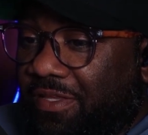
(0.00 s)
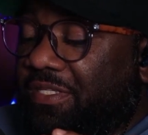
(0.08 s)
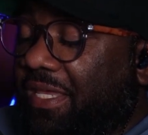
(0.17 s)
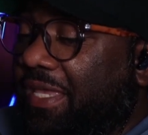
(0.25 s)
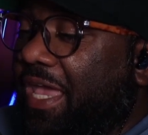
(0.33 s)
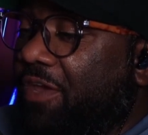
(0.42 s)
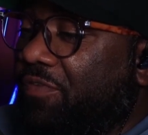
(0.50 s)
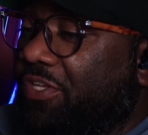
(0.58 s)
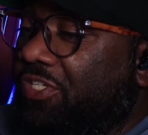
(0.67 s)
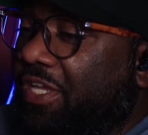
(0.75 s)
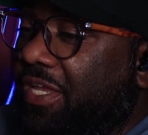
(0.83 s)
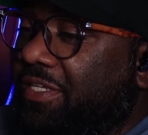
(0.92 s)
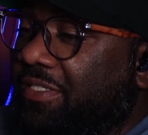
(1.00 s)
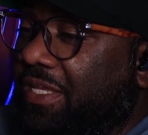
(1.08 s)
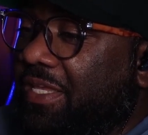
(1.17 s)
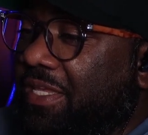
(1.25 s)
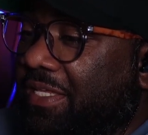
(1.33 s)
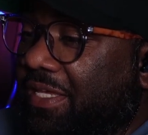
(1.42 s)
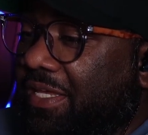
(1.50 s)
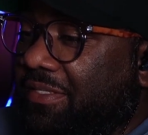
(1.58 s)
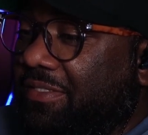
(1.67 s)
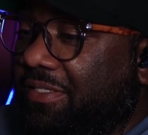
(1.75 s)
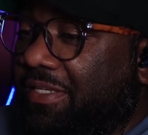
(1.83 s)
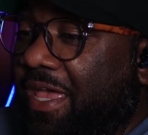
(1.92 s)
take every chance they can
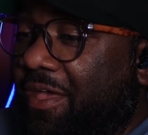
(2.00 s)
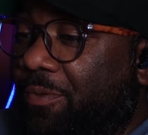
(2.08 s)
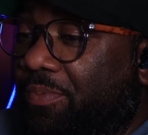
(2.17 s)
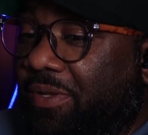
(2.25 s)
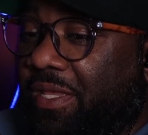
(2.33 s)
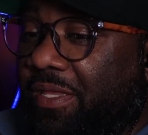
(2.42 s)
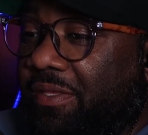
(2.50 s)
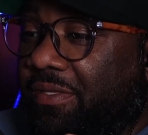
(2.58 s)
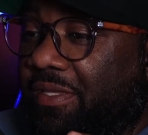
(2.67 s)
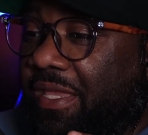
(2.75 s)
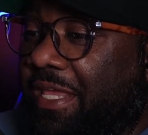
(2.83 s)
get to downplay